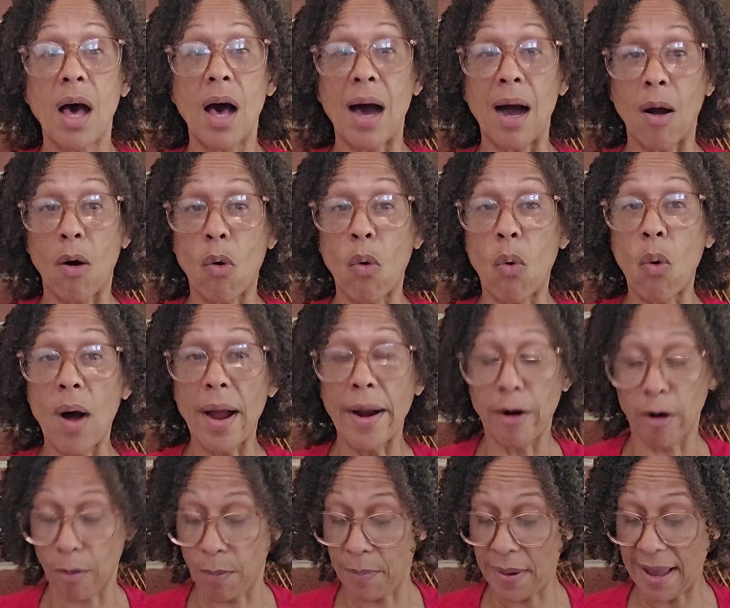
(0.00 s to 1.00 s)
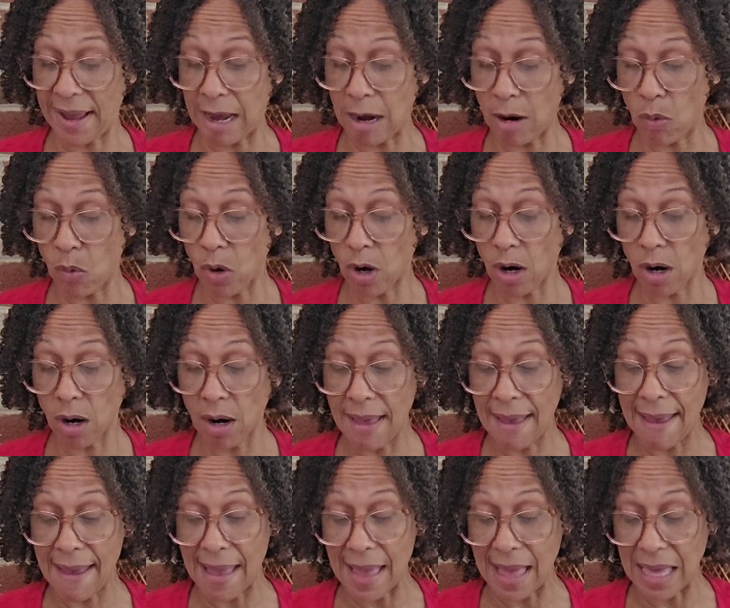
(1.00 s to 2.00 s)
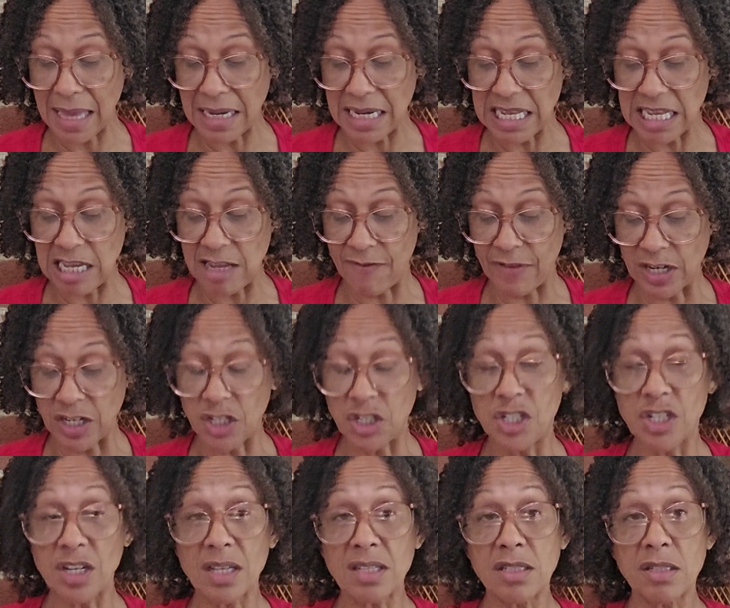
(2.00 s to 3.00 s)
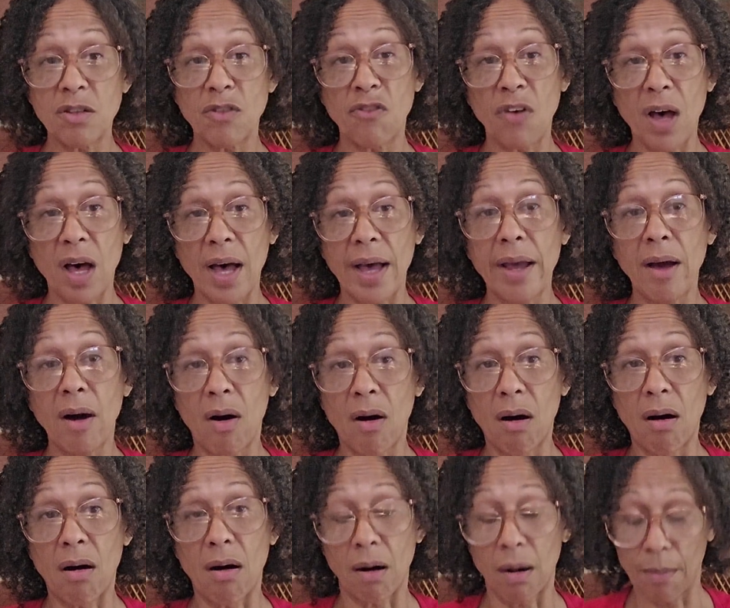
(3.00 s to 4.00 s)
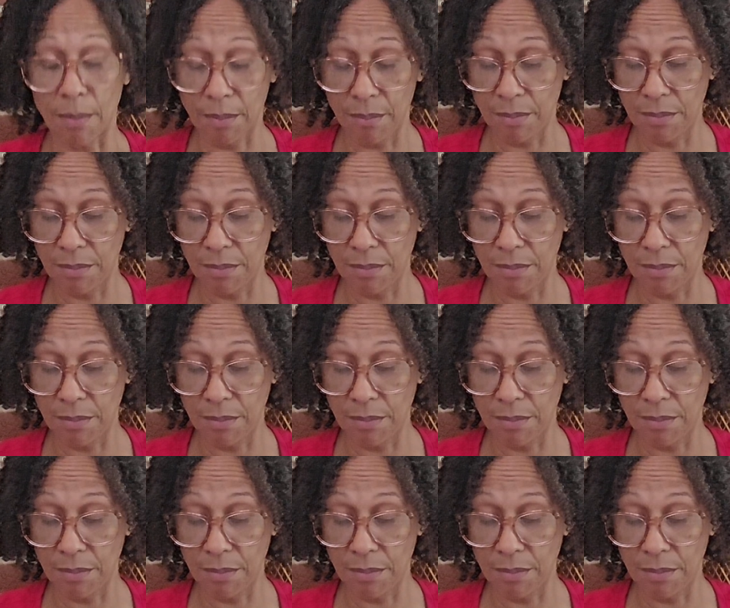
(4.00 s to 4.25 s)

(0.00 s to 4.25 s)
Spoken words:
acquire power, and even justify harm.